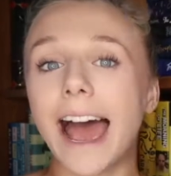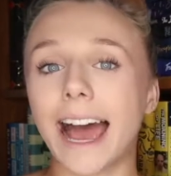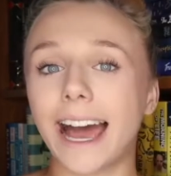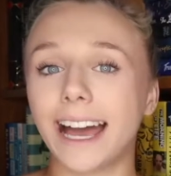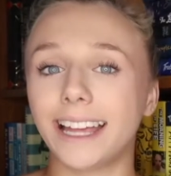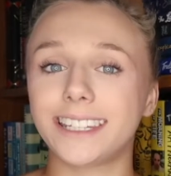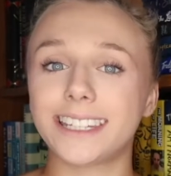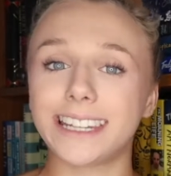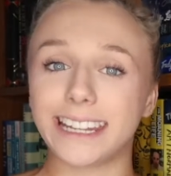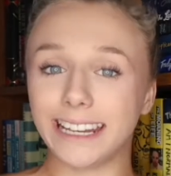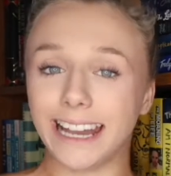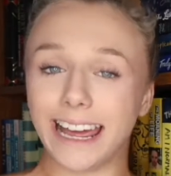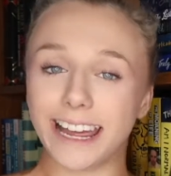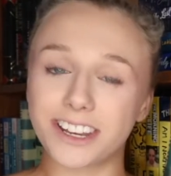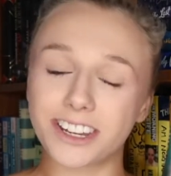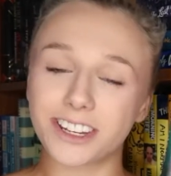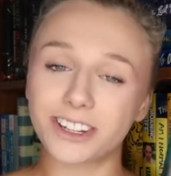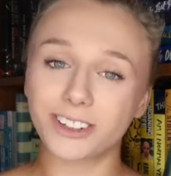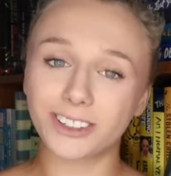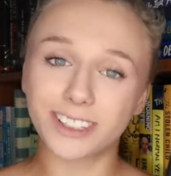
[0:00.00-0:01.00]
and it
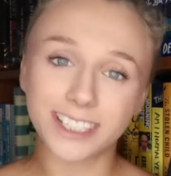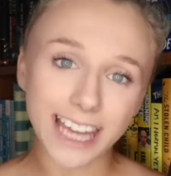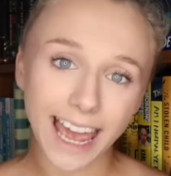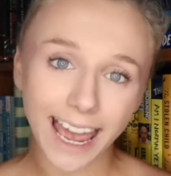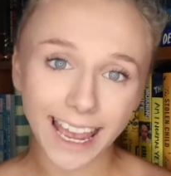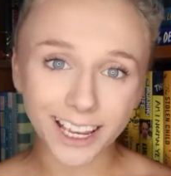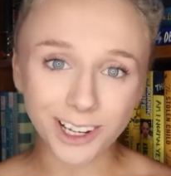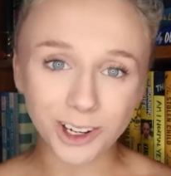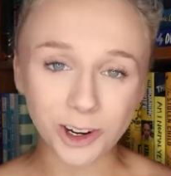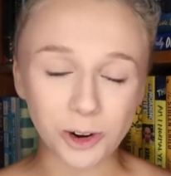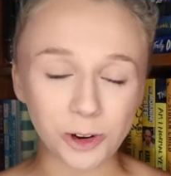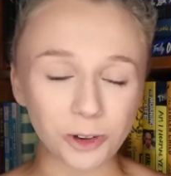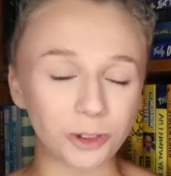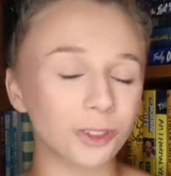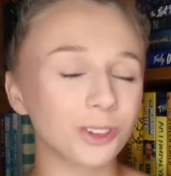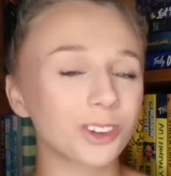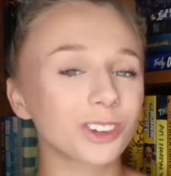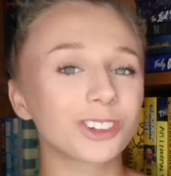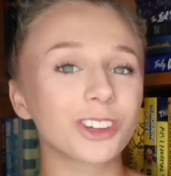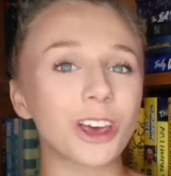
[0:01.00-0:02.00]
landed on
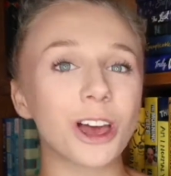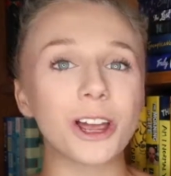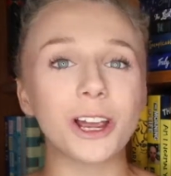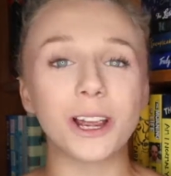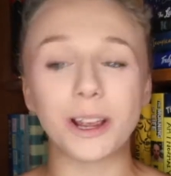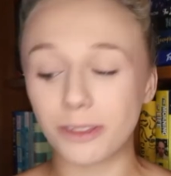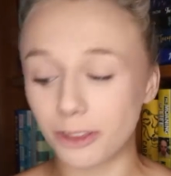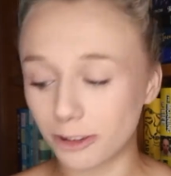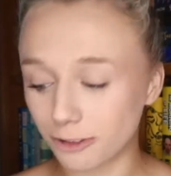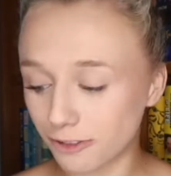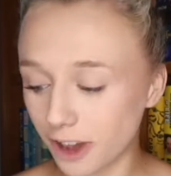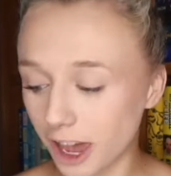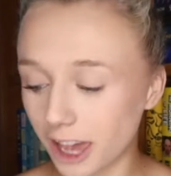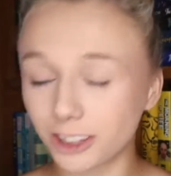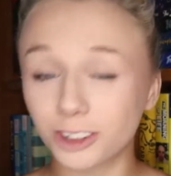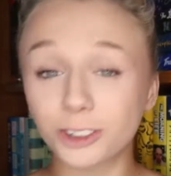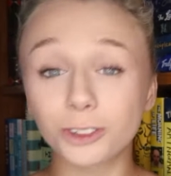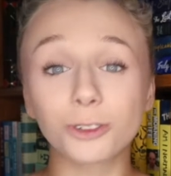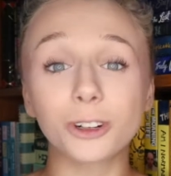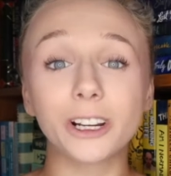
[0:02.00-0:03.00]
tails. So the
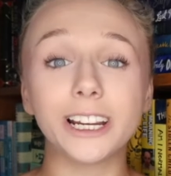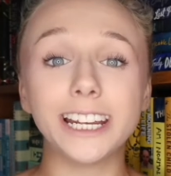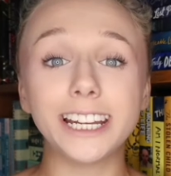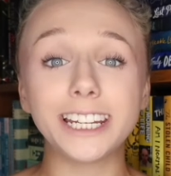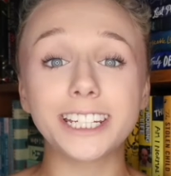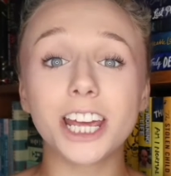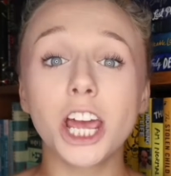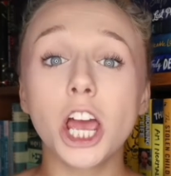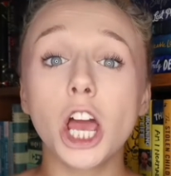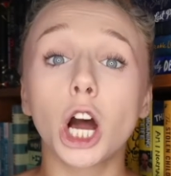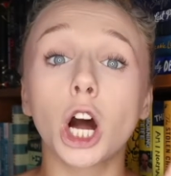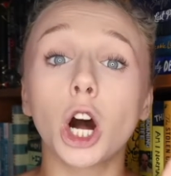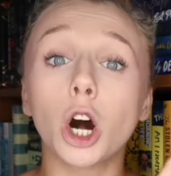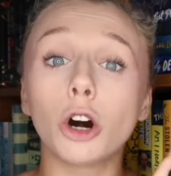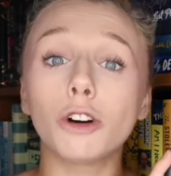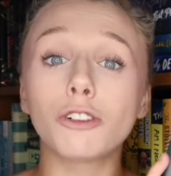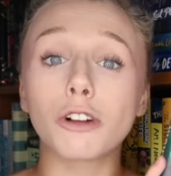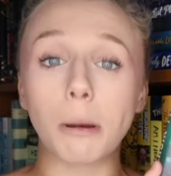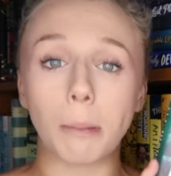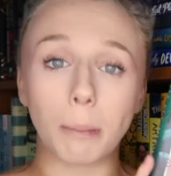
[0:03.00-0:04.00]
first read
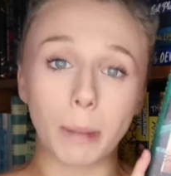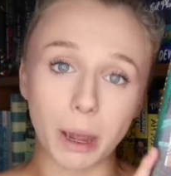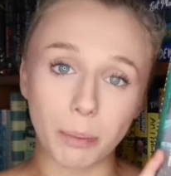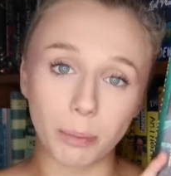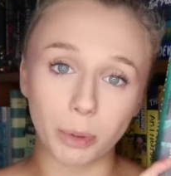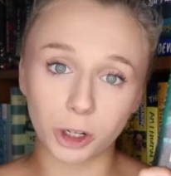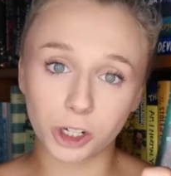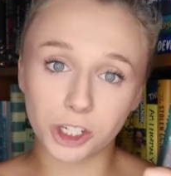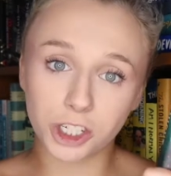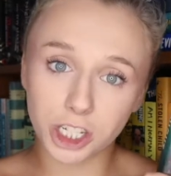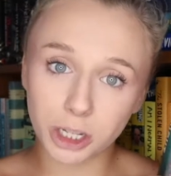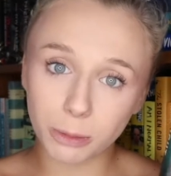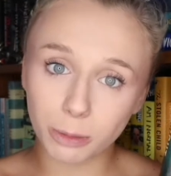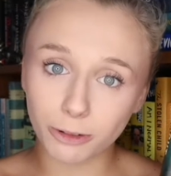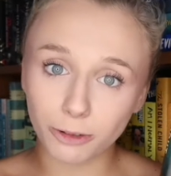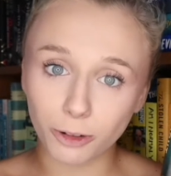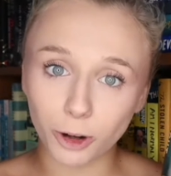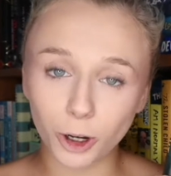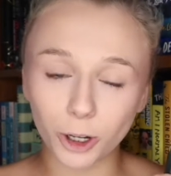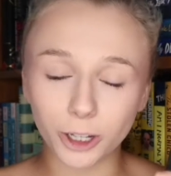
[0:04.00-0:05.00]
of my
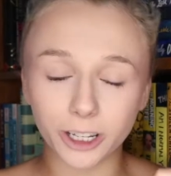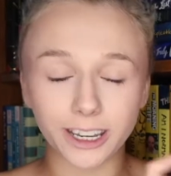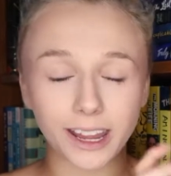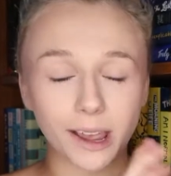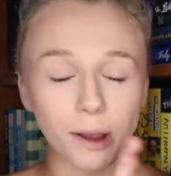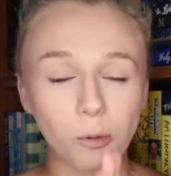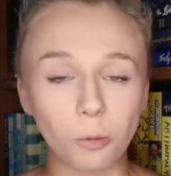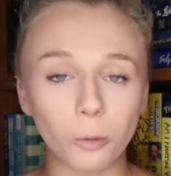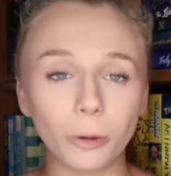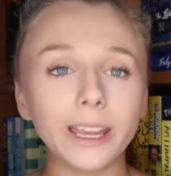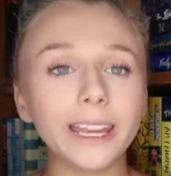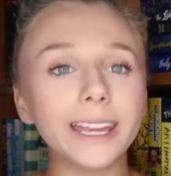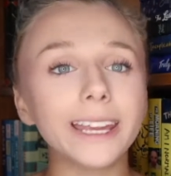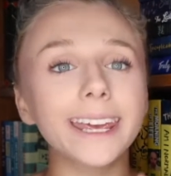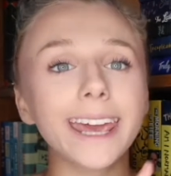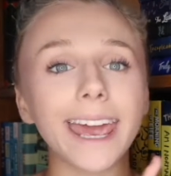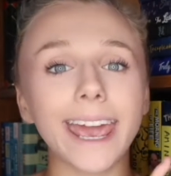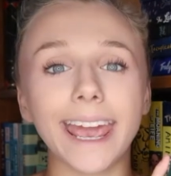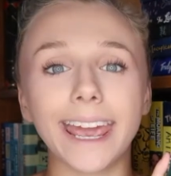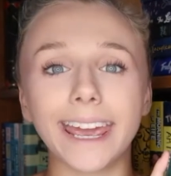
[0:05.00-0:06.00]
Booktubeathon
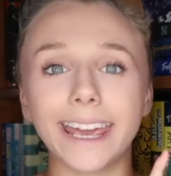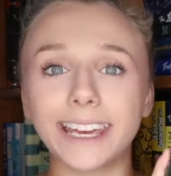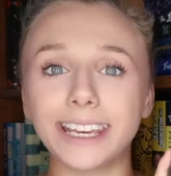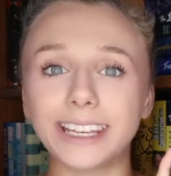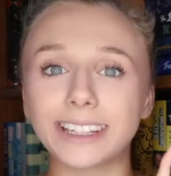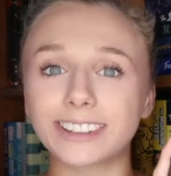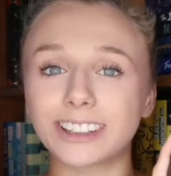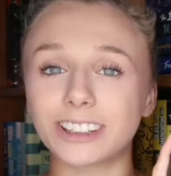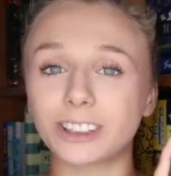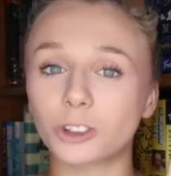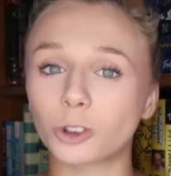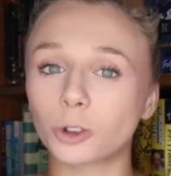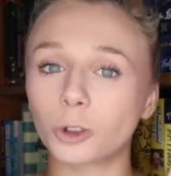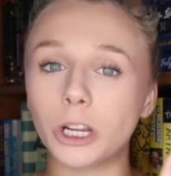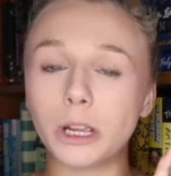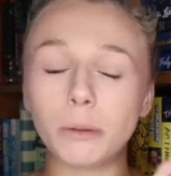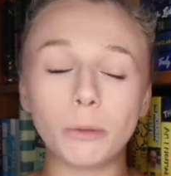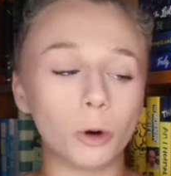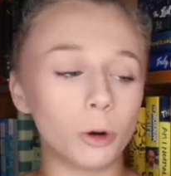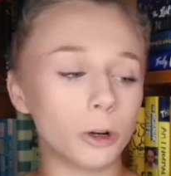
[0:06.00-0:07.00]
week is
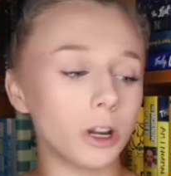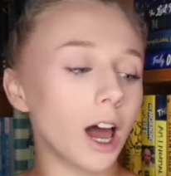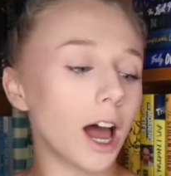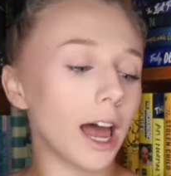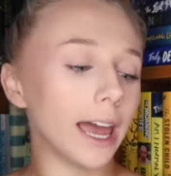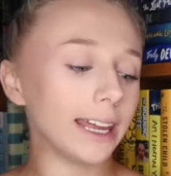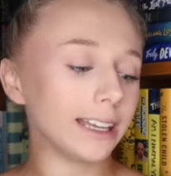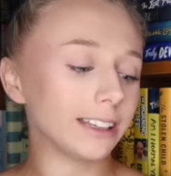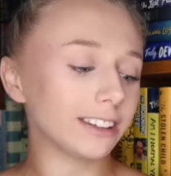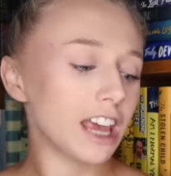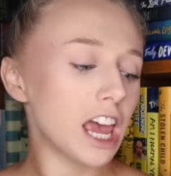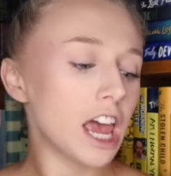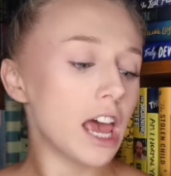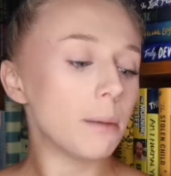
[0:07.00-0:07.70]
Scream All Night